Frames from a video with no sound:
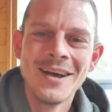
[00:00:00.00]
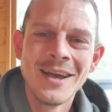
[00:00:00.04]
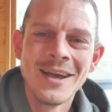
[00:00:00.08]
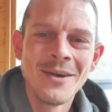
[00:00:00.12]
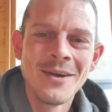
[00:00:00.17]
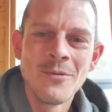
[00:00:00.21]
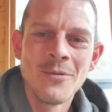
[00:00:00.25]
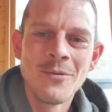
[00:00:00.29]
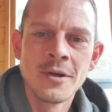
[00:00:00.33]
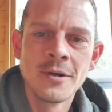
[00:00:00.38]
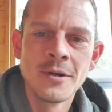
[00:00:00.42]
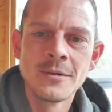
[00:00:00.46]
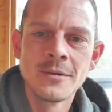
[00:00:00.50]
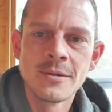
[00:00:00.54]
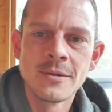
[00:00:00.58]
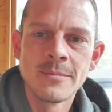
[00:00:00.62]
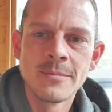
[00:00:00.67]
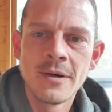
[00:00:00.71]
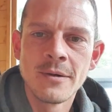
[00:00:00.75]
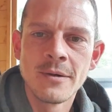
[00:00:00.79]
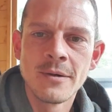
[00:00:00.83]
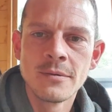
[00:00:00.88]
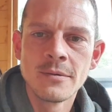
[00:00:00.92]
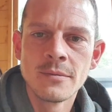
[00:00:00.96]
it won it was
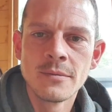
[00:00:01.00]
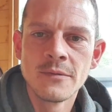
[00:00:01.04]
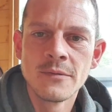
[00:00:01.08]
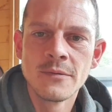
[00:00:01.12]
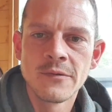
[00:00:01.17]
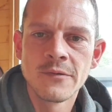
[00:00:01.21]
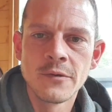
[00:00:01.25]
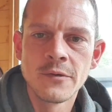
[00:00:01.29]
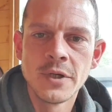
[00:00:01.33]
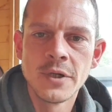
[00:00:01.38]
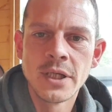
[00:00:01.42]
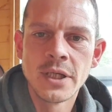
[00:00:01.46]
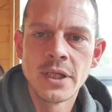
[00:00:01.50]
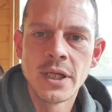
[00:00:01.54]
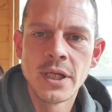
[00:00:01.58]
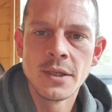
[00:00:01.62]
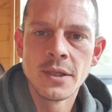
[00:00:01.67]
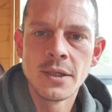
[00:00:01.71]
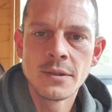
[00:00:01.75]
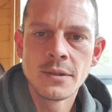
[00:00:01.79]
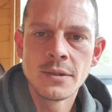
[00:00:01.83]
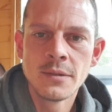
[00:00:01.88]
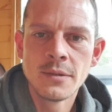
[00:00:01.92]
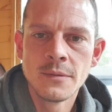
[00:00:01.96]
about three
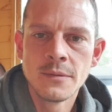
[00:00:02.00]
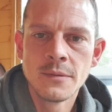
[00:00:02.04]
days